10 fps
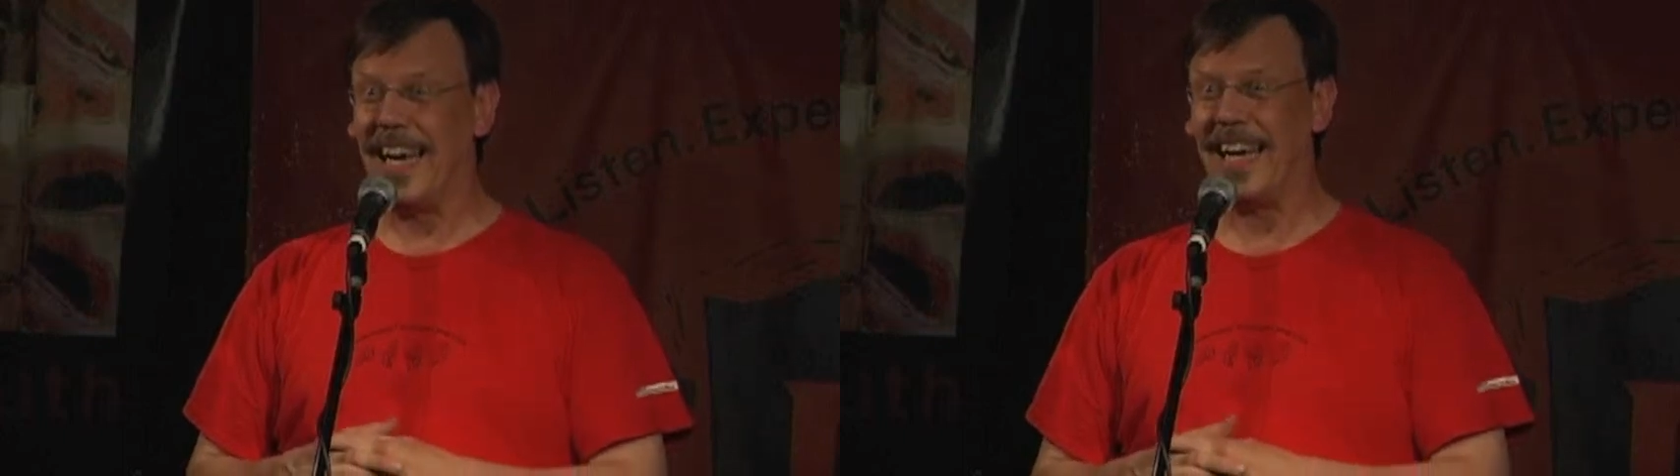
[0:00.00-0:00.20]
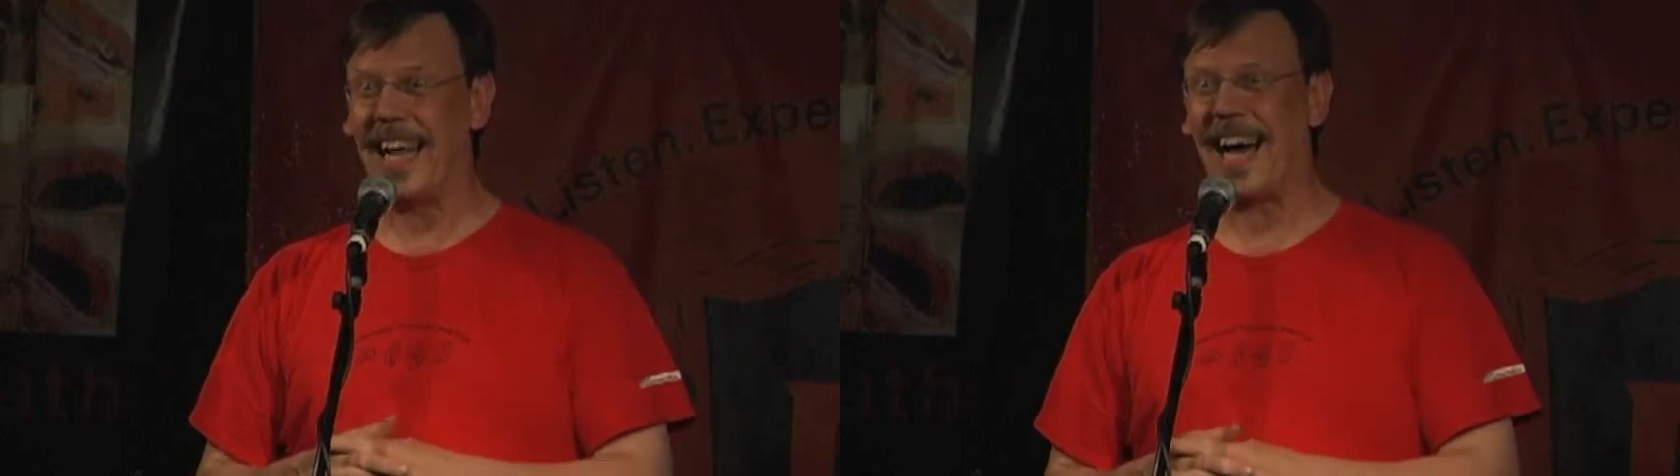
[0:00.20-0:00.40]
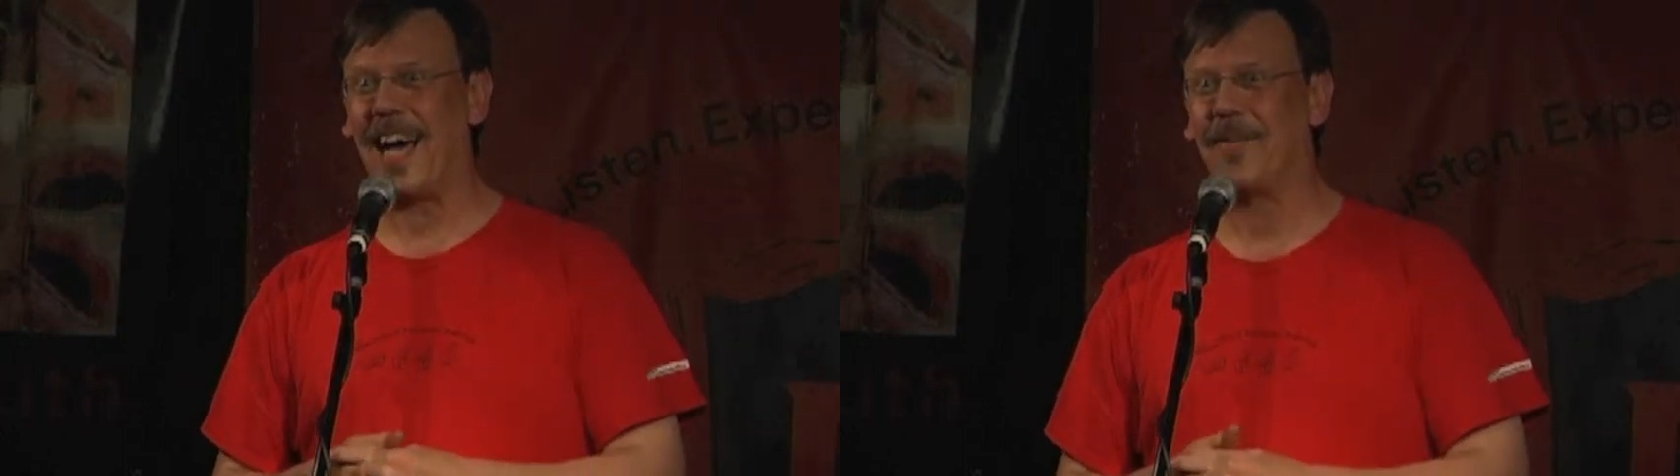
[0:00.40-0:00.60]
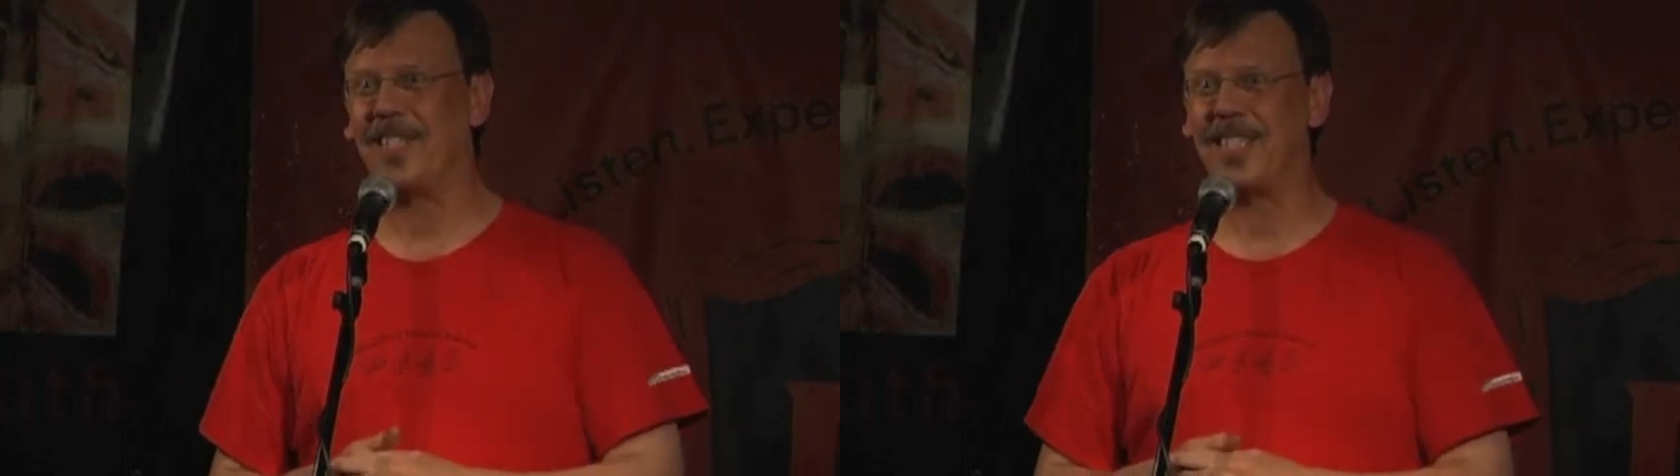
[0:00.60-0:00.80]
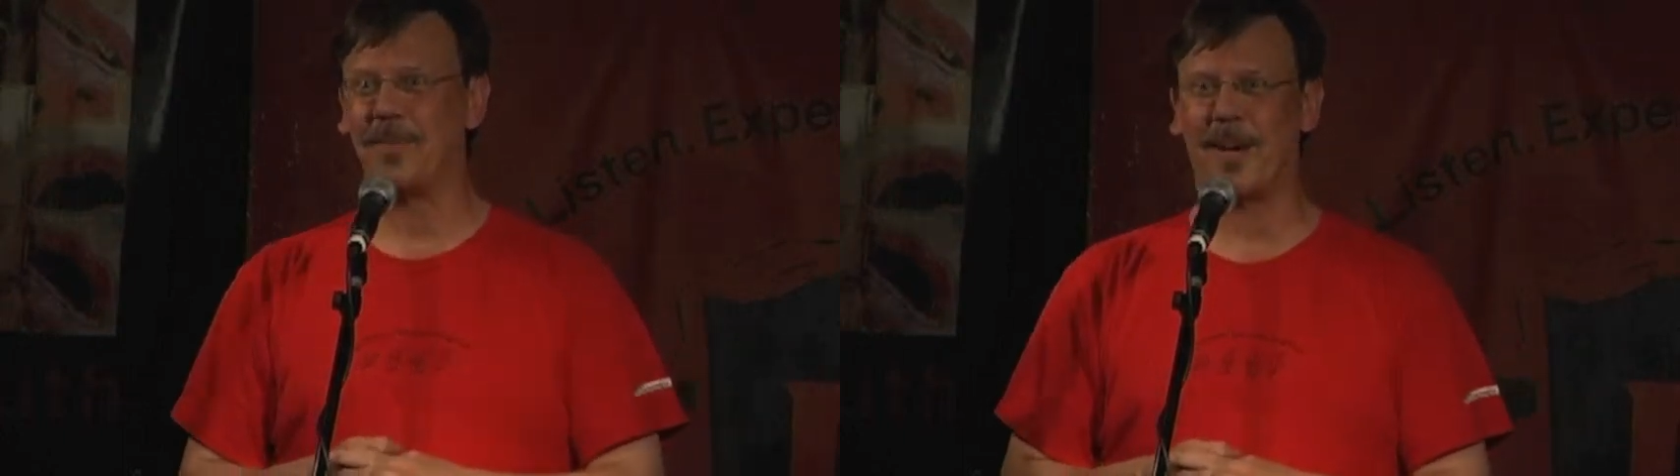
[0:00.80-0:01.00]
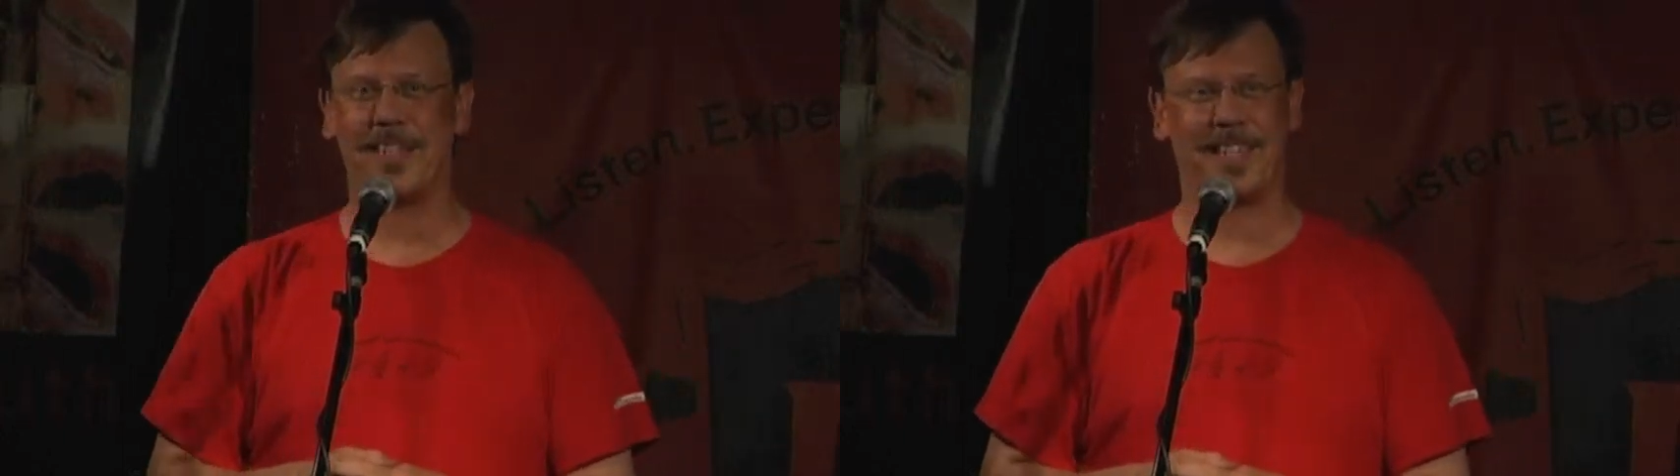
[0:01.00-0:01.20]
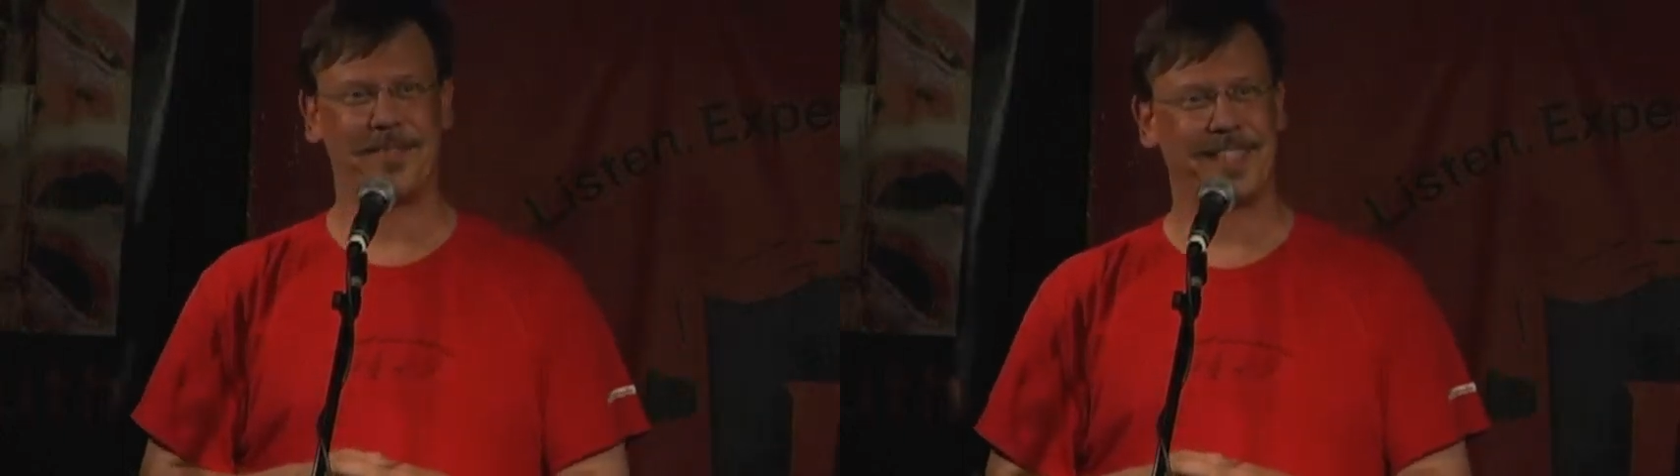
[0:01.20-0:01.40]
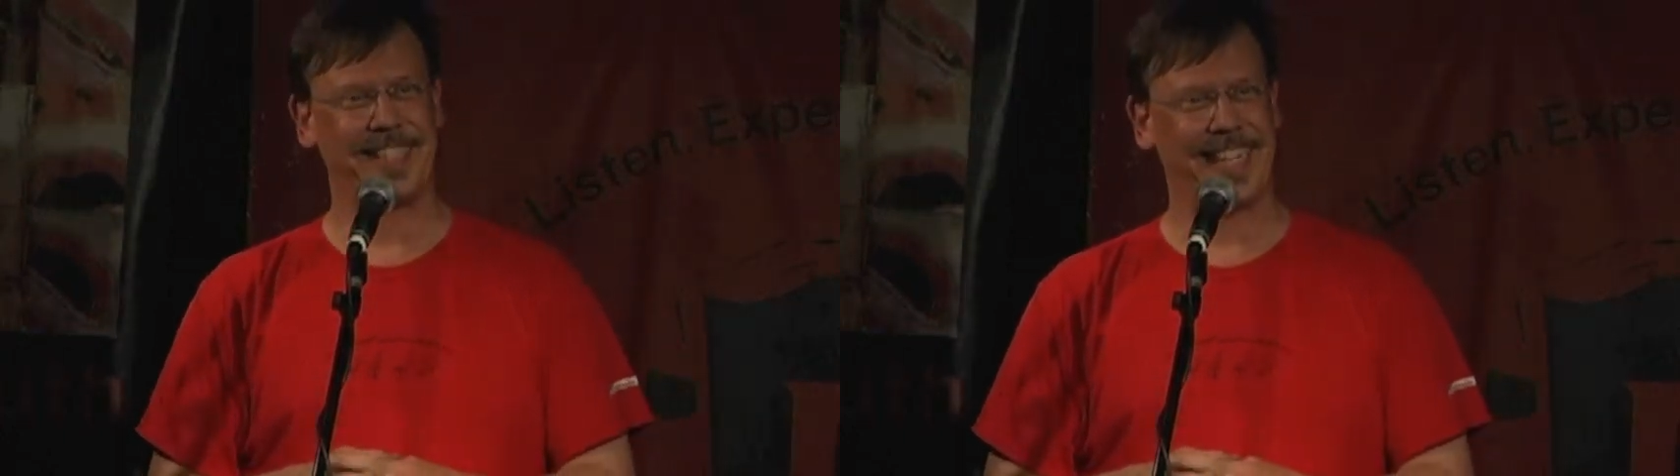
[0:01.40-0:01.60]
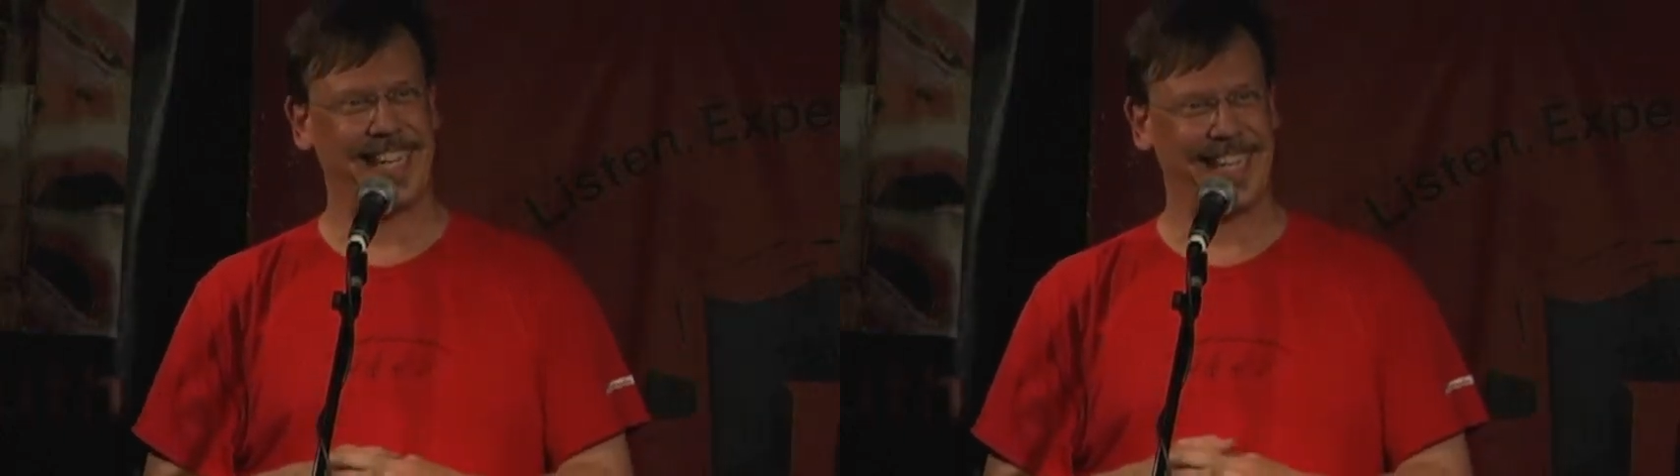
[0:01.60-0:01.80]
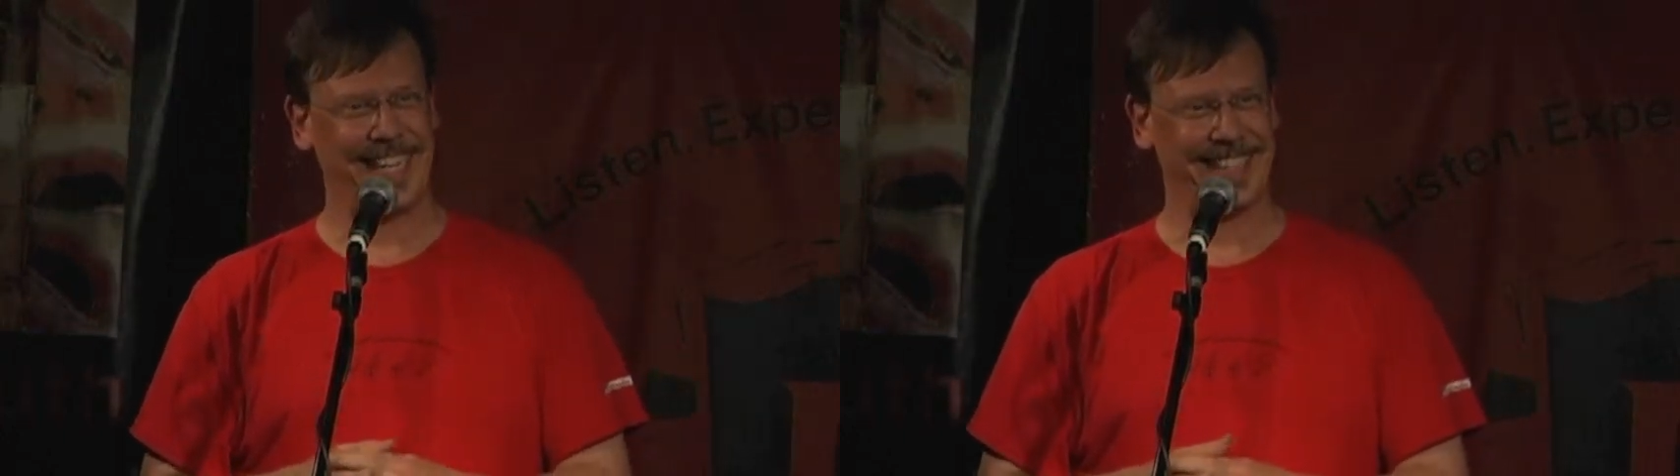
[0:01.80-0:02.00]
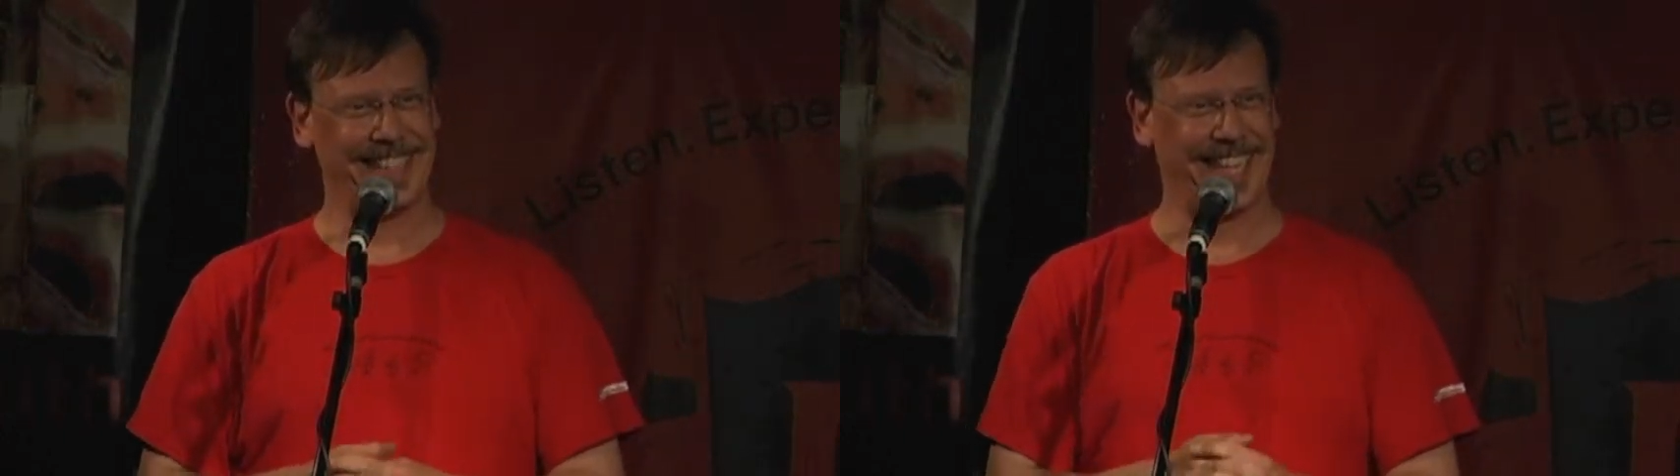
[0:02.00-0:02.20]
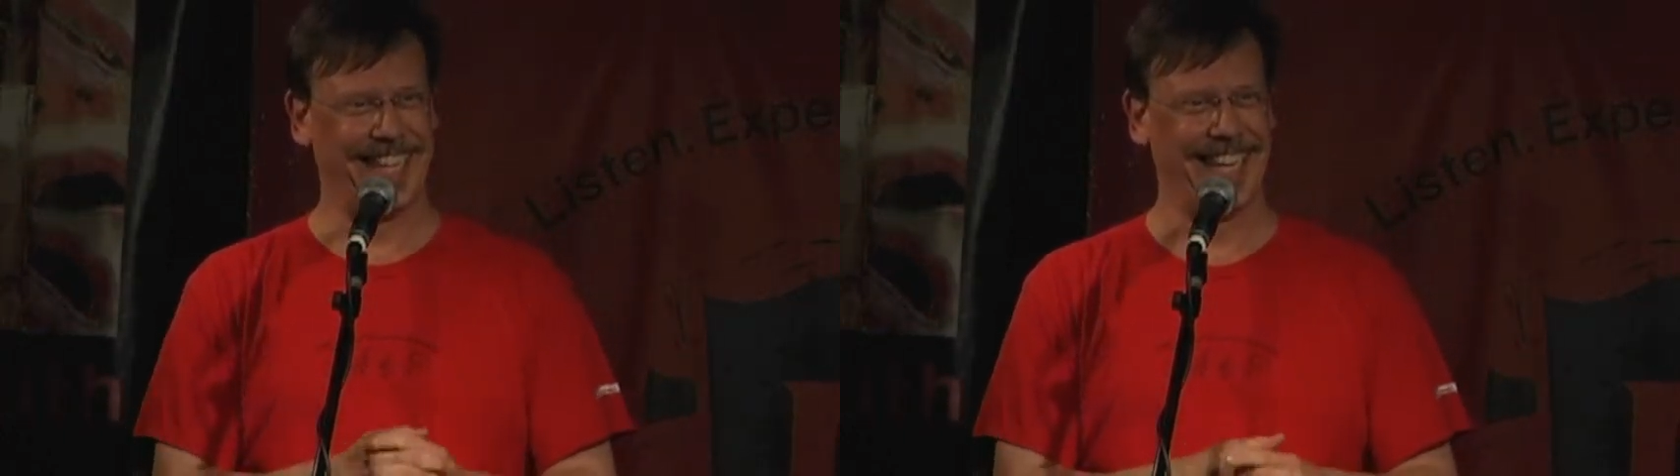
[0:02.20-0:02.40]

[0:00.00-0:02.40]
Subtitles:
And I was smart enough to say yes.